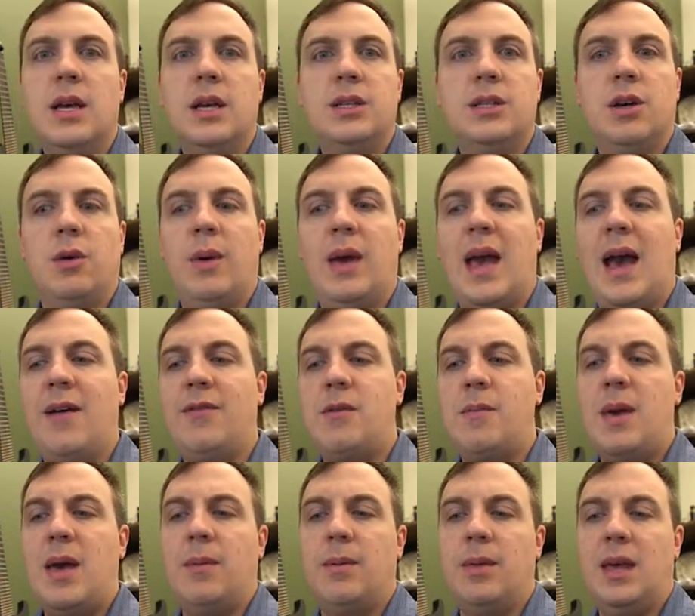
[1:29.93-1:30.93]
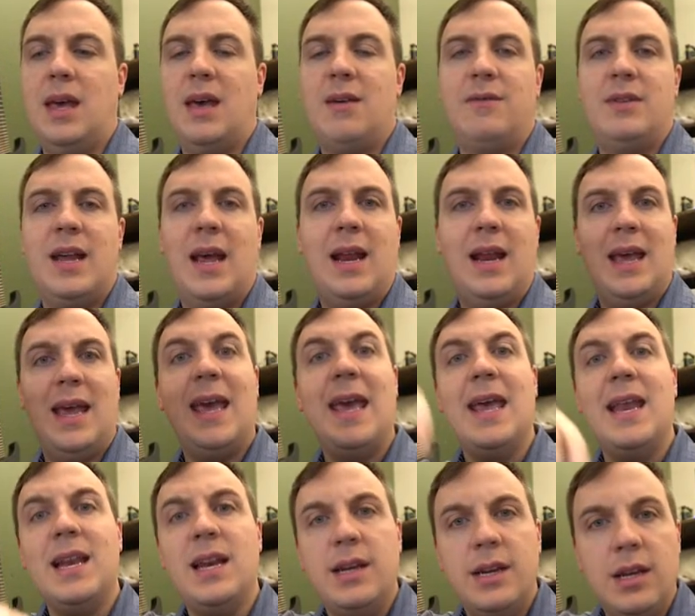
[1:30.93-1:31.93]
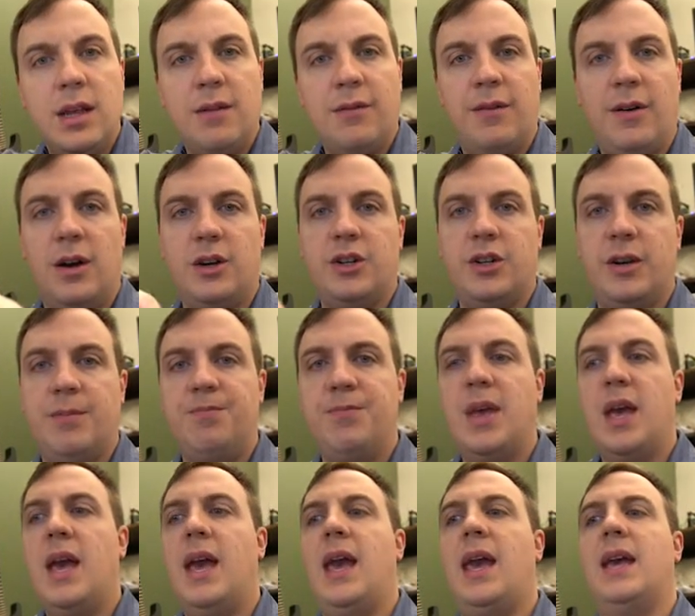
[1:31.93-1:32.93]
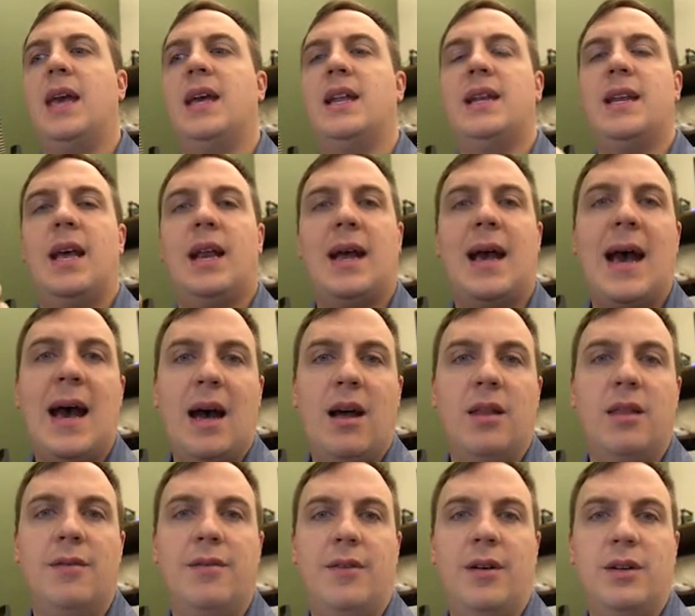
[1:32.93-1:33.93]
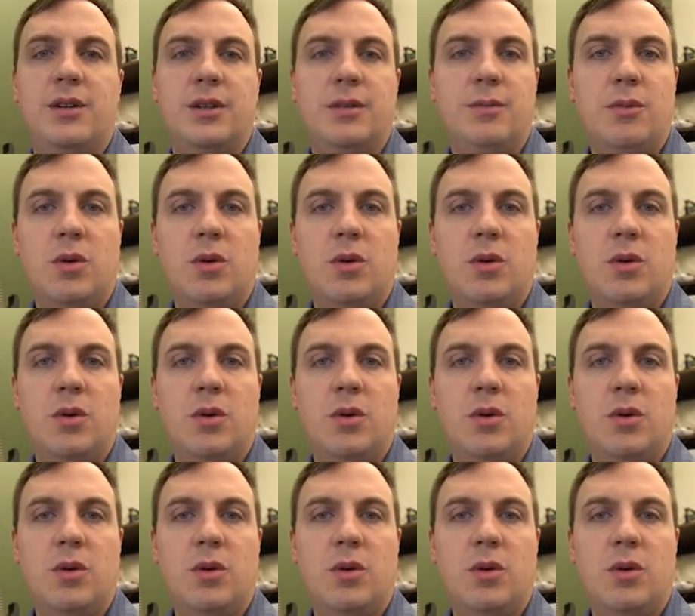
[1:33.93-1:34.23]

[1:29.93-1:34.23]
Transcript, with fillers: So we have to be able to give data into the function and get data out of the function,